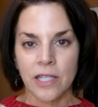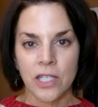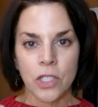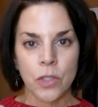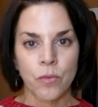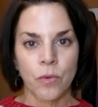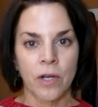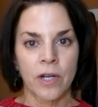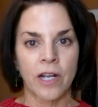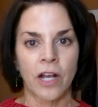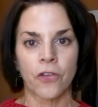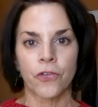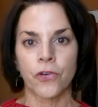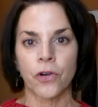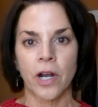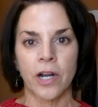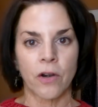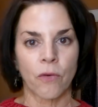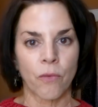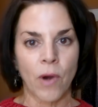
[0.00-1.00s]
this one, I'll
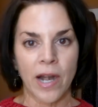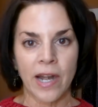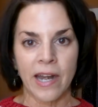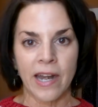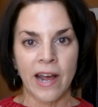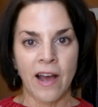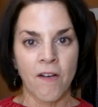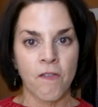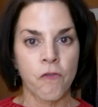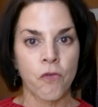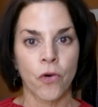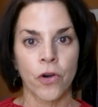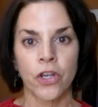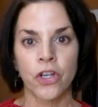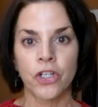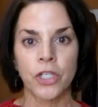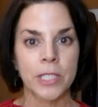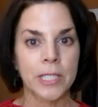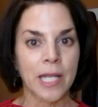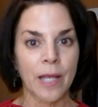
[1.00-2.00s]
try to write it out for
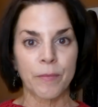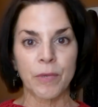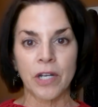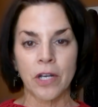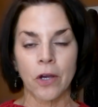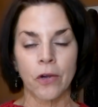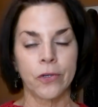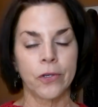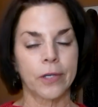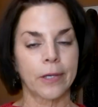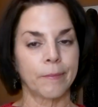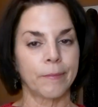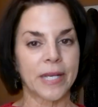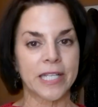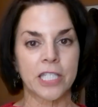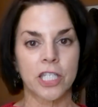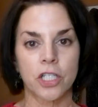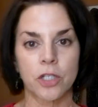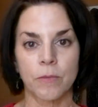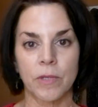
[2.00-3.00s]
you. Just let me know. You can
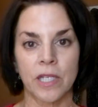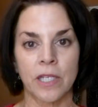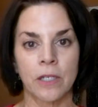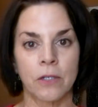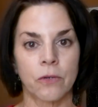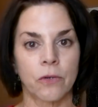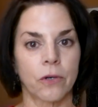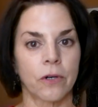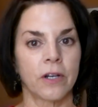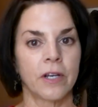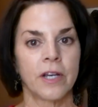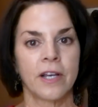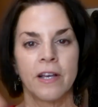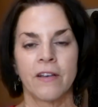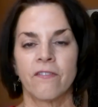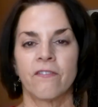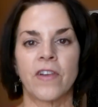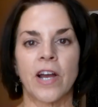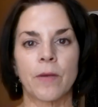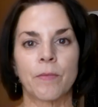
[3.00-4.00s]
message me or
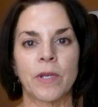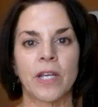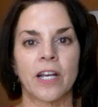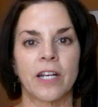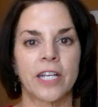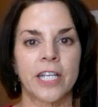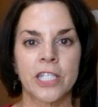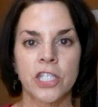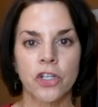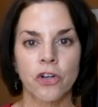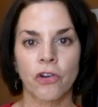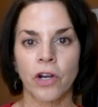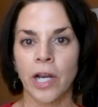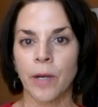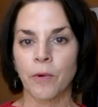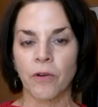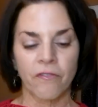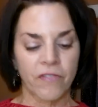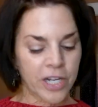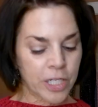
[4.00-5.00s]
find me on Instagram
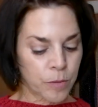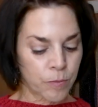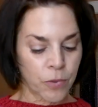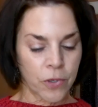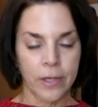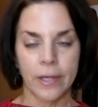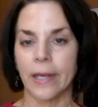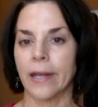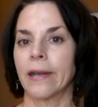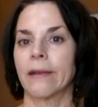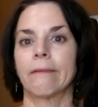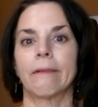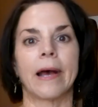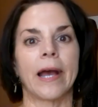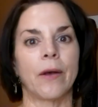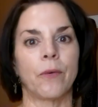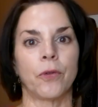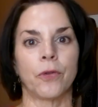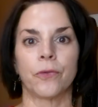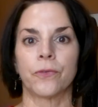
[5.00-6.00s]
or Facebook, and
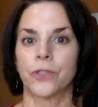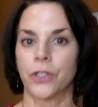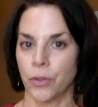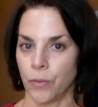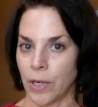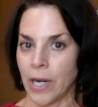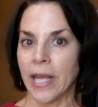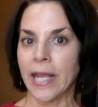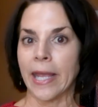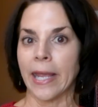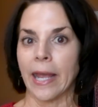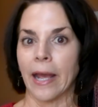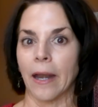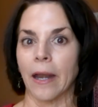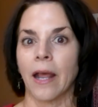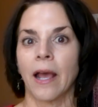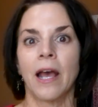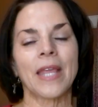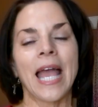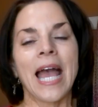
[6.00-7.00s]
I'll do what I can.
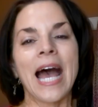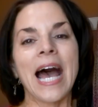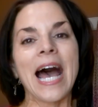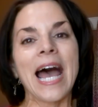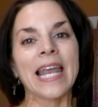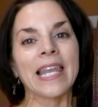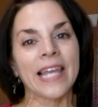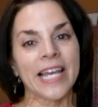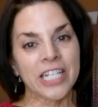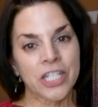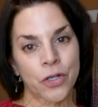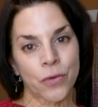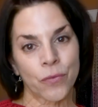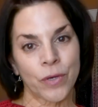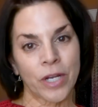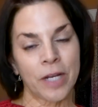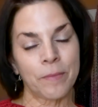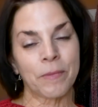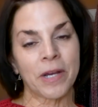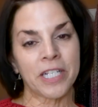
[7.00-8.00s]
I like to
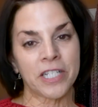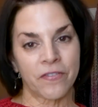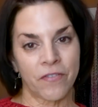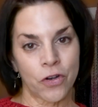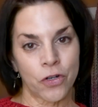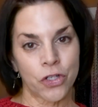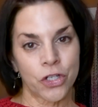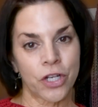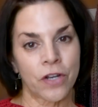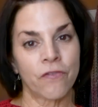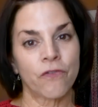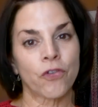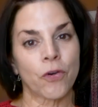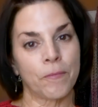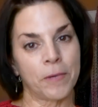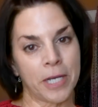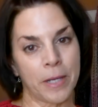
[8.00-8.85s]
read my devotion from